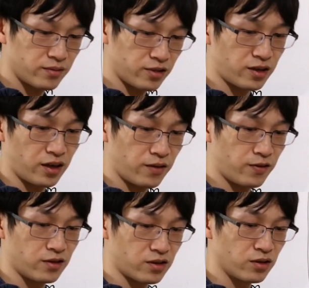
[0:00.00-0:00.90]
okay, if
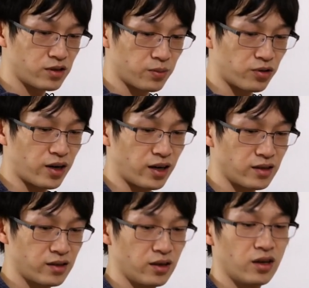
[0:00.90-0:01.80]
there's no
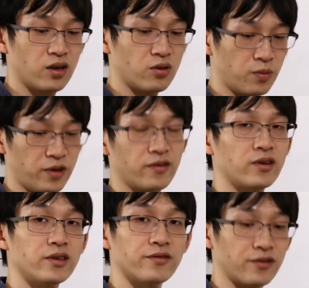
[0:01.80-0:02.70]
surprise, will be
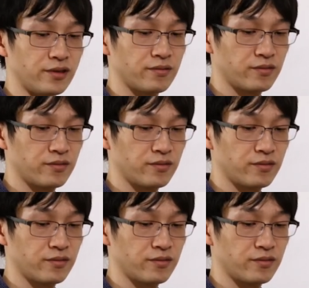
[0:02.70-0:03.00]
very different